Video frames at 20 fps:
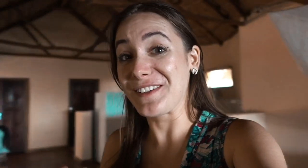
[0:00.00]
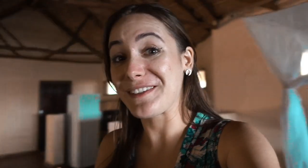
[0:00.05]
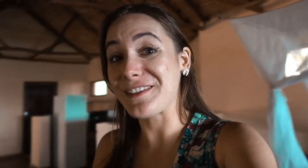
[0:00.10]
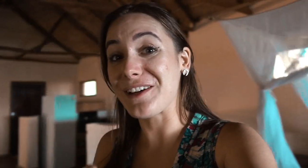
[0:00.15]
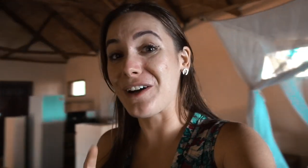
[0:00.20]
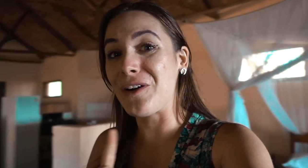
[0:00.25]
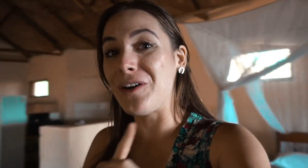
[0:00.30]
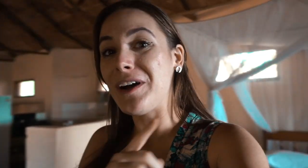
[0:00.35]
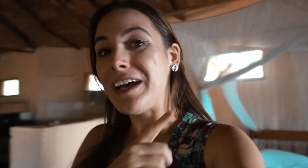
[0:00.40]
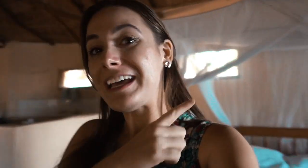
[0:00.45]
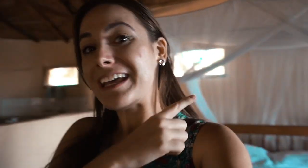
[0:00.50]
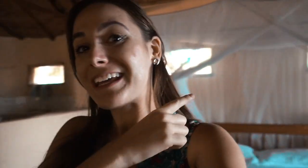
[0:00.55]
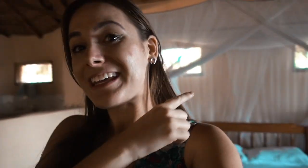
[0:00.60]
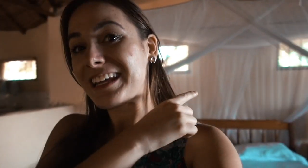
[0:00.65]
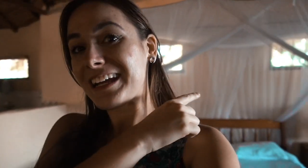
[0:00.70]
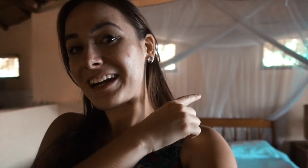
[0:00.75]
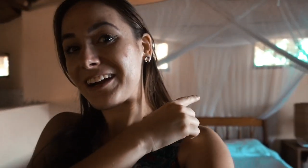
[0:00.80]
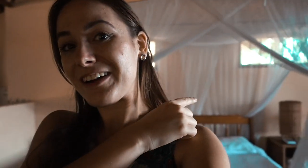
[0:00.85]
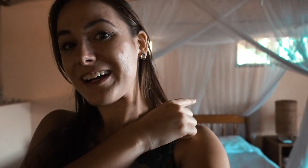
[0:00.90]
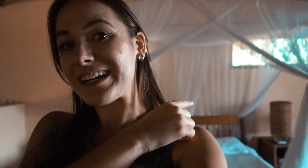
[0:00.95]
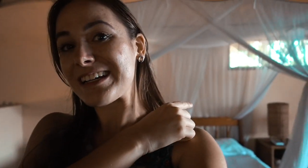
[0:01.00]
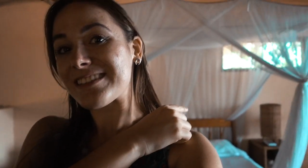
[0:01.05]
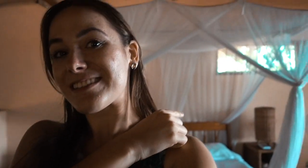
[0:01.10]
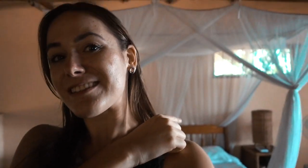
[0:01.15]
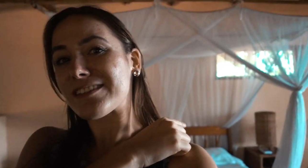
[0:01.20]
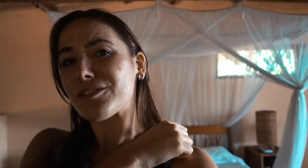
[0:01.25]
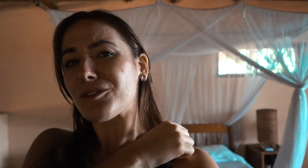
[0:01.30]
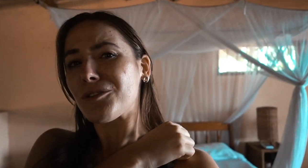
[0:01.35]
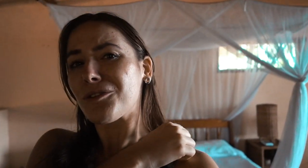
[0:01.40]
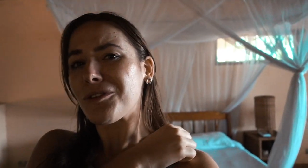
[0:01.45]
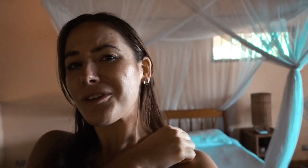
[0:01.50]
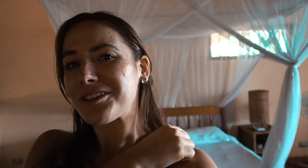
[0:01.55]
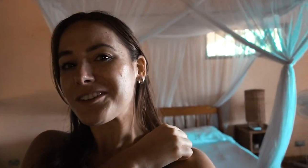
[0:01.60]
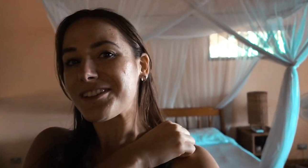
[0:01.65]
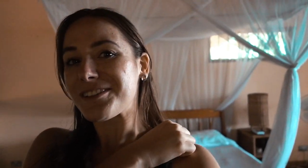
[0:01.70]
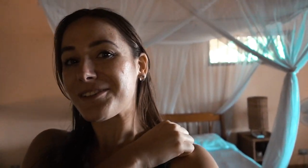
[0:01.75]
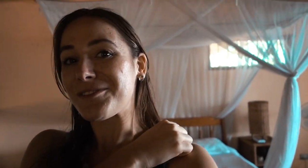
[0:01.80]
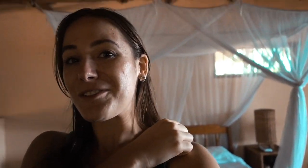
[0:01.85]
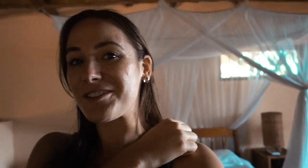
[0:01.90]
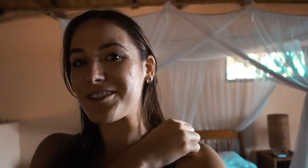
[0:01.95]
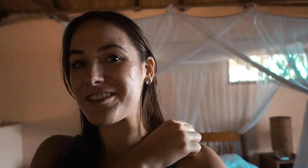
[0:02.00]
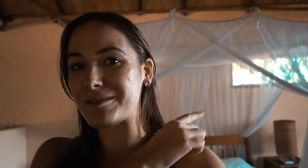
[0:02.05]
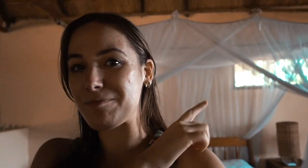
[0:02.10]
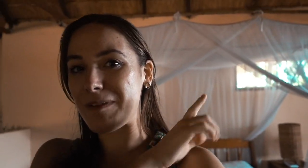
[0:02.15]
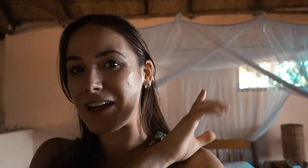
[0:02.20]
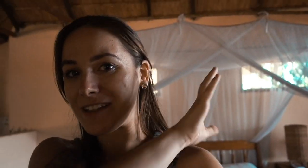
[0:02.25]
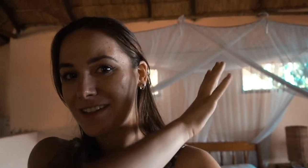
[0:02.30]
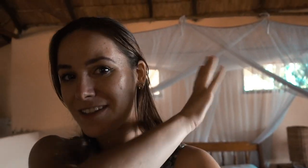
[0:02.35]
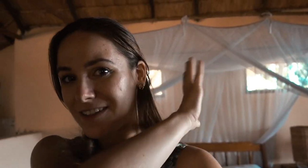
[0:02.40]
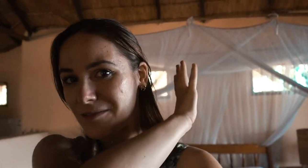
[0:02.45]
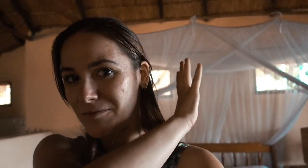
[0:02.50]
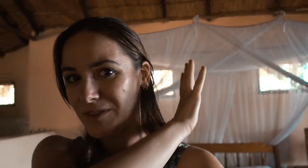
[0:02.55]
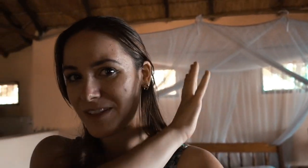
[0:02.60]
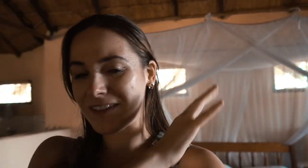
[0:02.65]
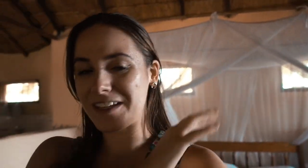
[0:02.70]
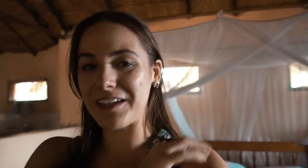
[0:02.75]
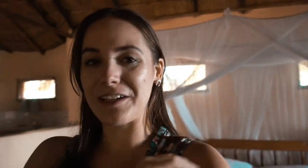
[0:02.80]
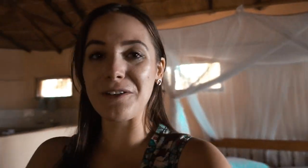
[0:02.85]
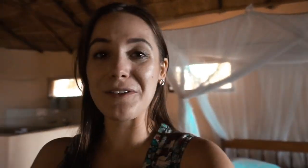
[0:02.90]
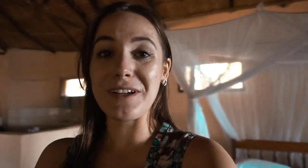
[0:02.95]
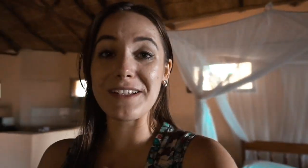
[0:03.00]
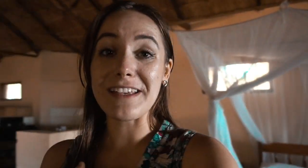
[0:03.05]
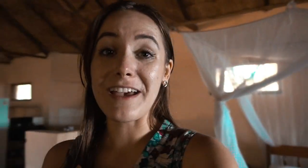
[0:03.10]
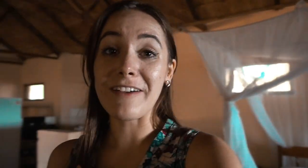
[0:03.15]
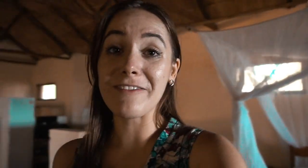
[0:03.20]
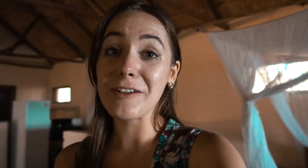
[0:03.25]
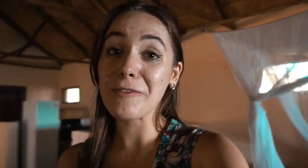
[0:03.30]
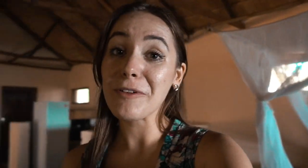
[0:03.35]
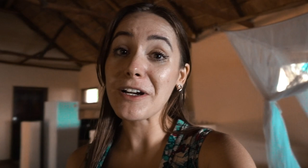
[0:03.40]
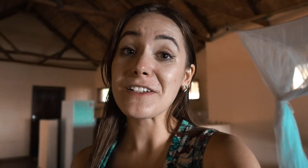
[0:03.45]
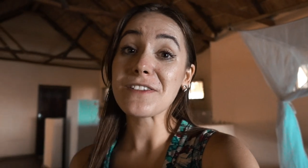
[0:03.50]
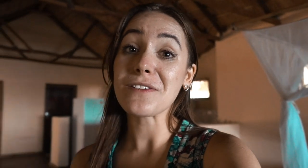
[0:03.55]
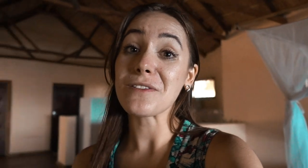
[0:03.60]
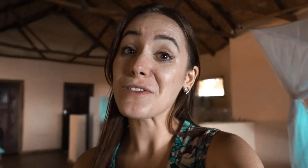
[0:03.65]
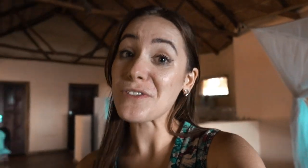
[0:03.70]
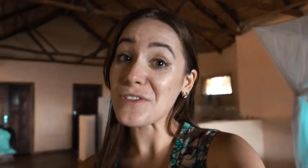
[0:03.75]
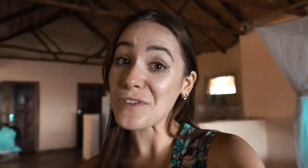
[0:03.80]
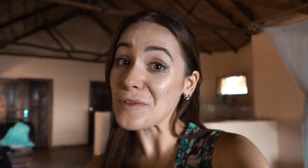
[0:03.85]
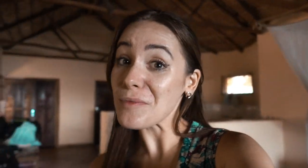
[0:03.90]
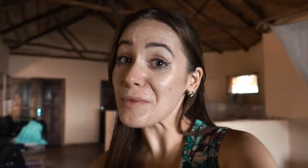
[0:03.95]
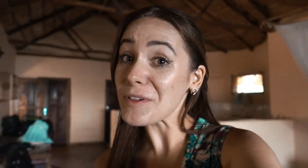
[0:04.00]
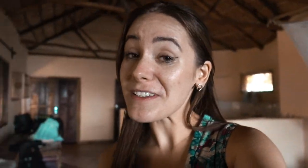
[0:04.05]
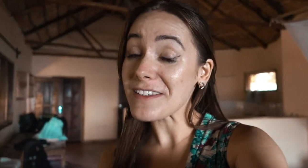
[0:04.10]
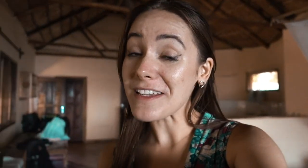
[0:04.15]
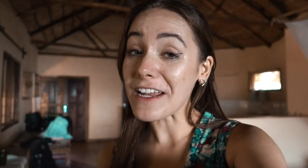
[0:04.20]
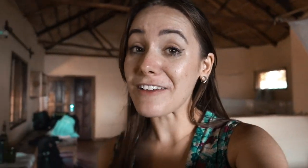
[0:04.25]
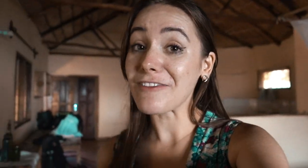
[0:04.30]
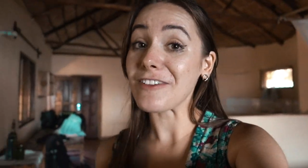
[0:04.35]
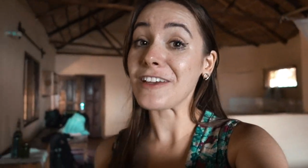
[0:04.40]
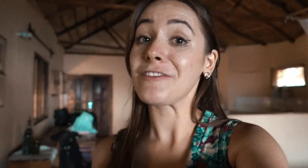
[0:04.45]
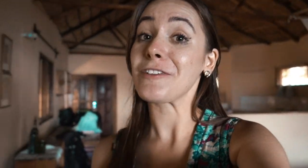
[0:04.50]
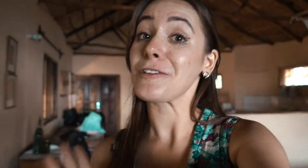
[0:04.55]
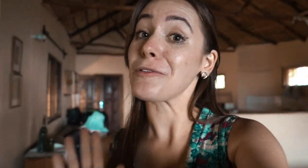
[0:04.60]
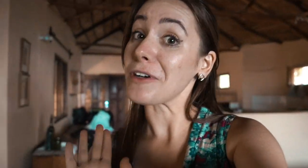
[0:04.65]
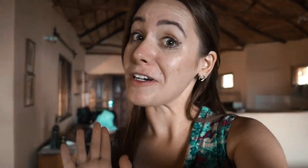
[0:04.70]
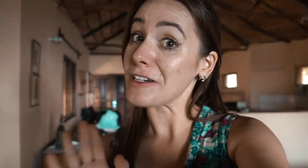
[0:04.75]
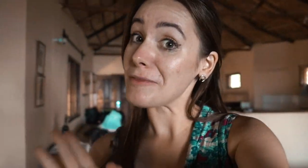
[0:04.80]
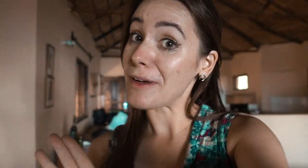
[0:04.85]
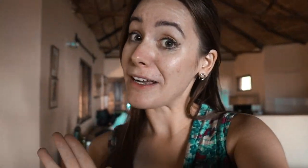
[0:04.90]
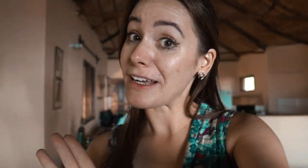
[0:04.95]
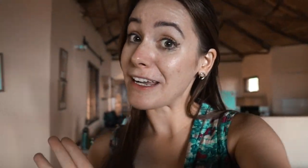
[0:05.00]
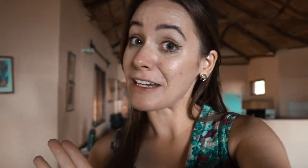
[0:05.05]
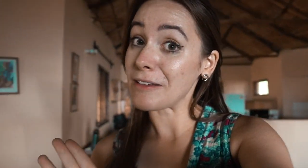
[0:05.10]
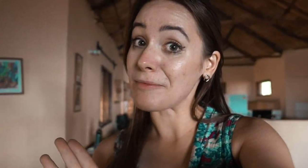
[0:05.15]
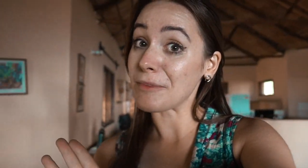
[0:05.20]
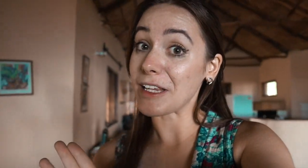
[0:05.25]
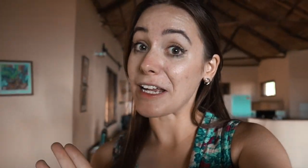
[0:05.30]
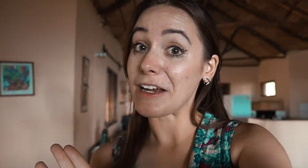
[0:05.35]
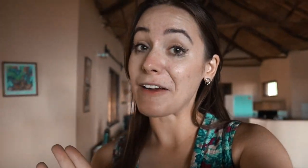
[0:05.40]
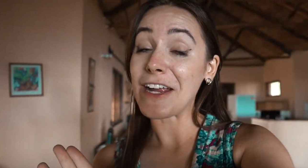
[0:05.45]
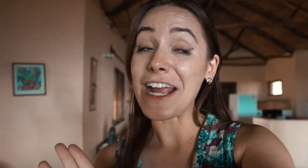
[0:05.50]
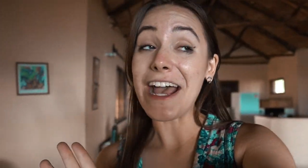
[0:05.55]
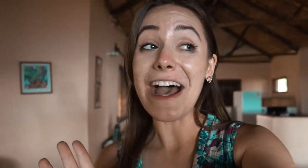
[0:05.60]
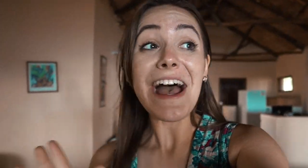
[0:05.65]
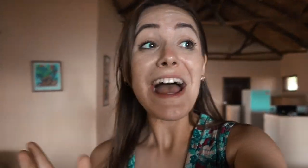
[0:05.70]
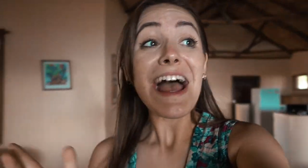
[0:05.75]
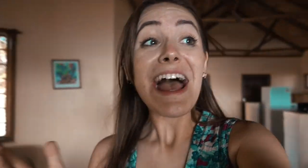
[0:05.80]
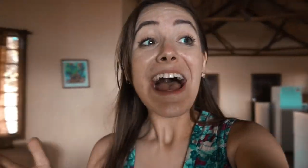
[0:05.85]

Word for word: So here is this gorgeous, gorgeous bed. You see mosquito nets everywhere, so it's super safe if you're worried about getting malaria.